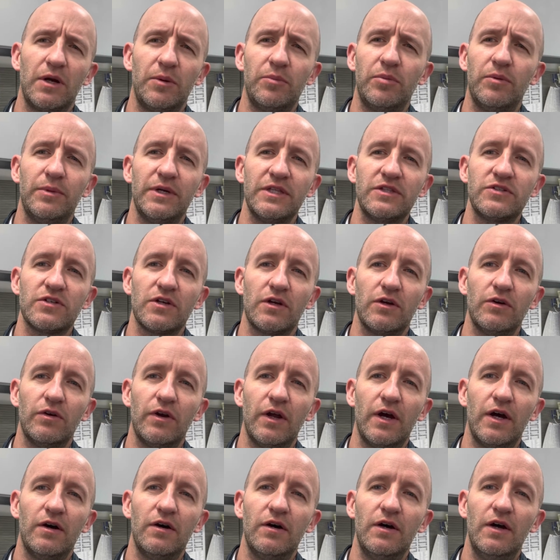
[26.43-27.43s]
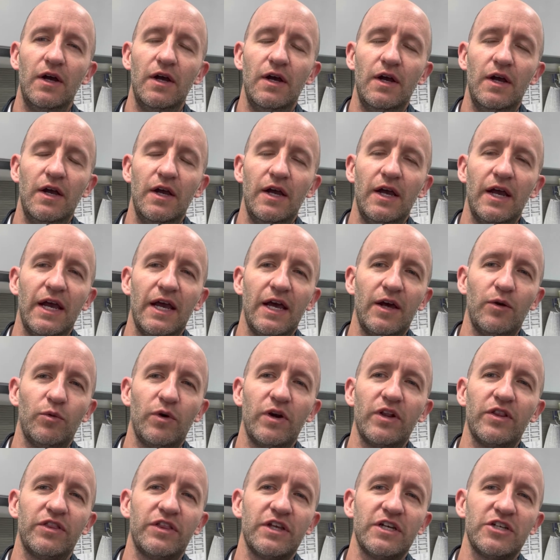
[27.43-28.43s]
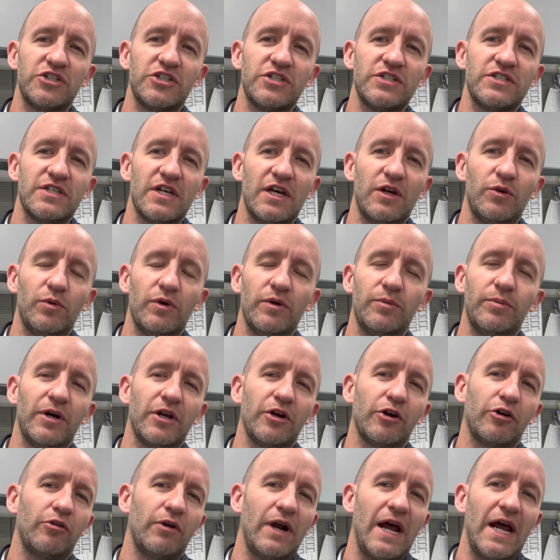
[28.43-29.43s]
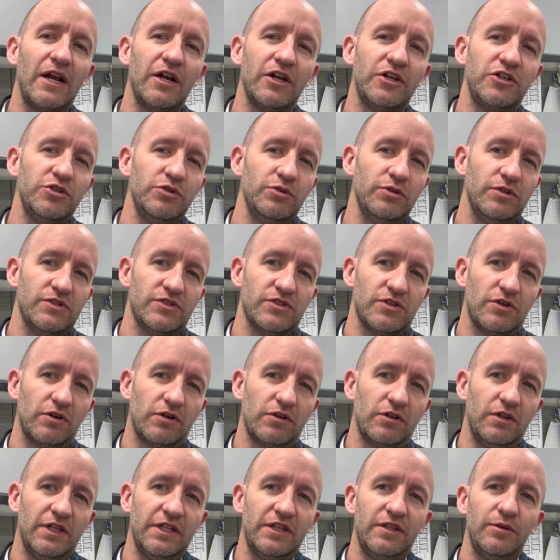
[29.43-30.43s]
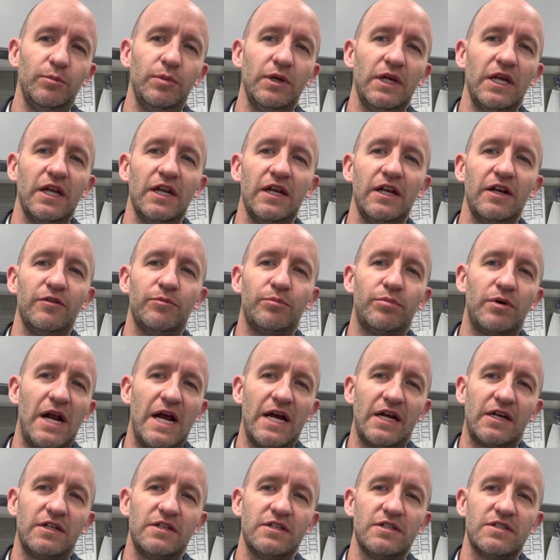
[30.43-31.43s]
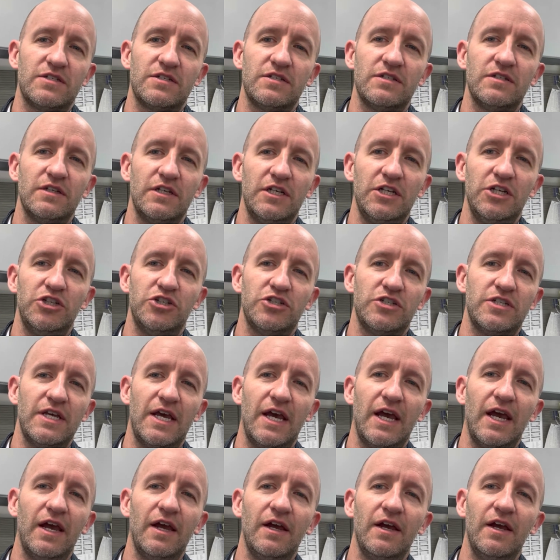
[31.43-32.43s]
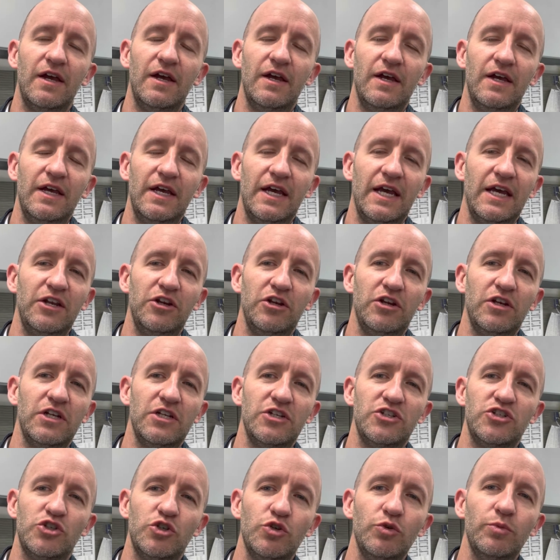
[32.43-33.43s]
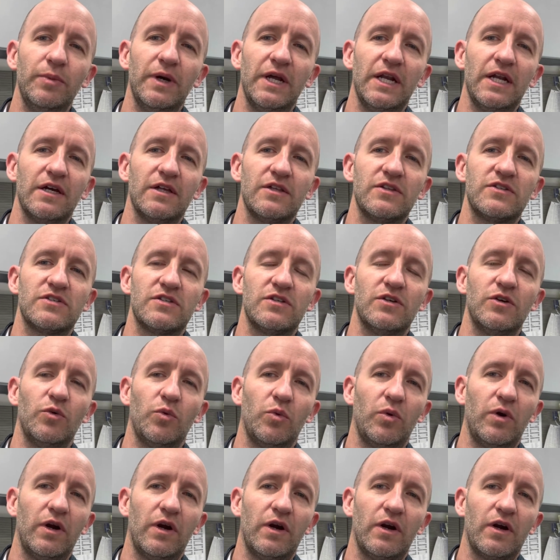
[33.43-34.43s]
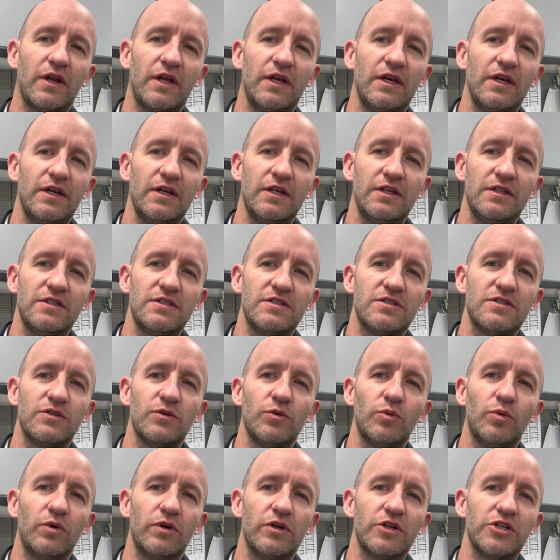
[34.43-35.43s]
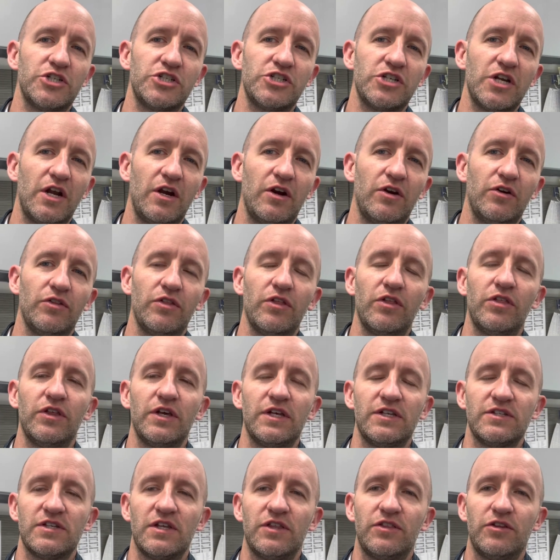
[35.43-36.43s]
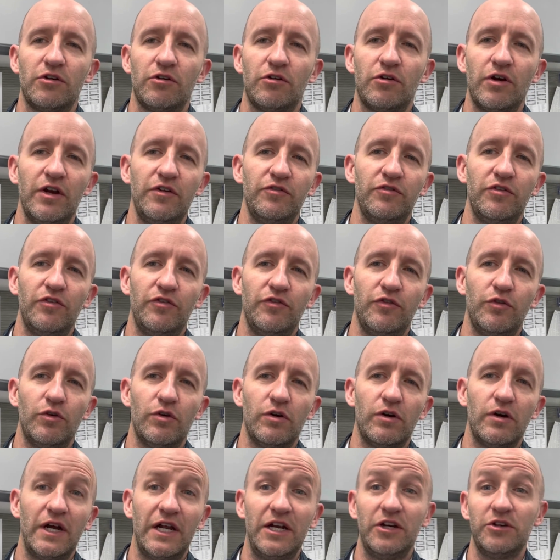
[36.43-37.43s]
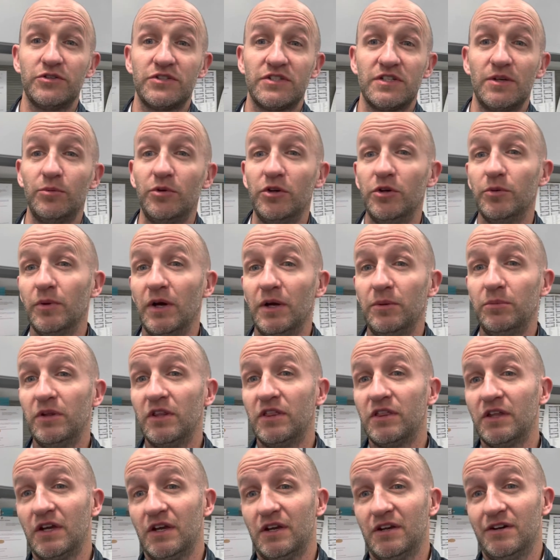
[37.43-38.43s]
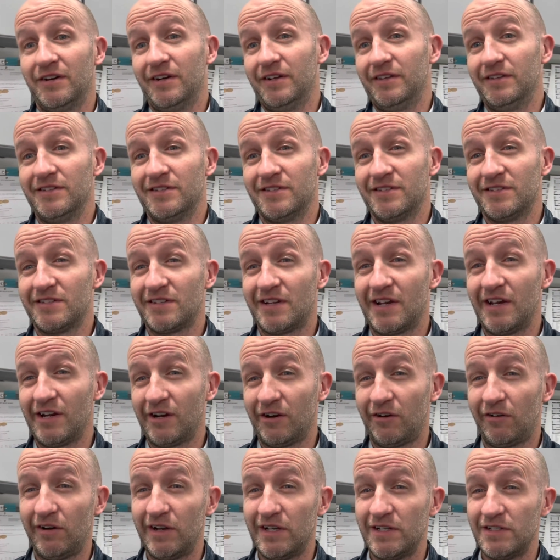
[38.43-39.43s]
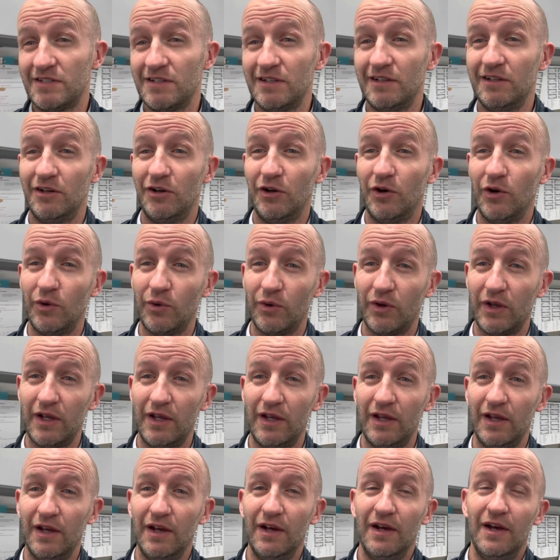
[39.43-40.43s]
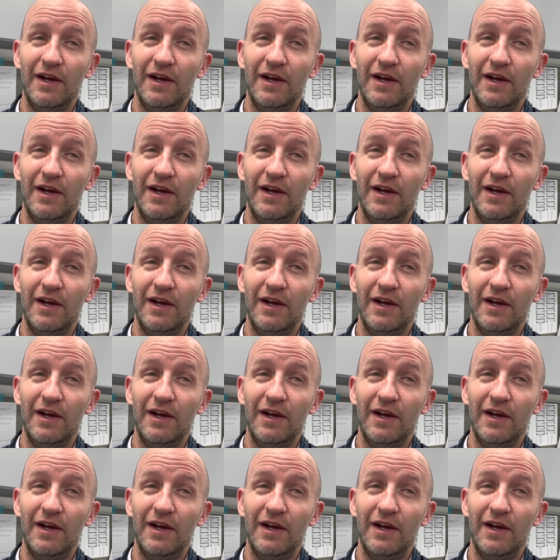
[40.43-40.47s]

months ago now. And one of the things she said, what about a gratitude circle at the beginning of practice each day? And you did 2 minutes where kids were to share the things that they're grateful for. I know some of you might be thinking, all right, this is kind of crazy, a little hokey.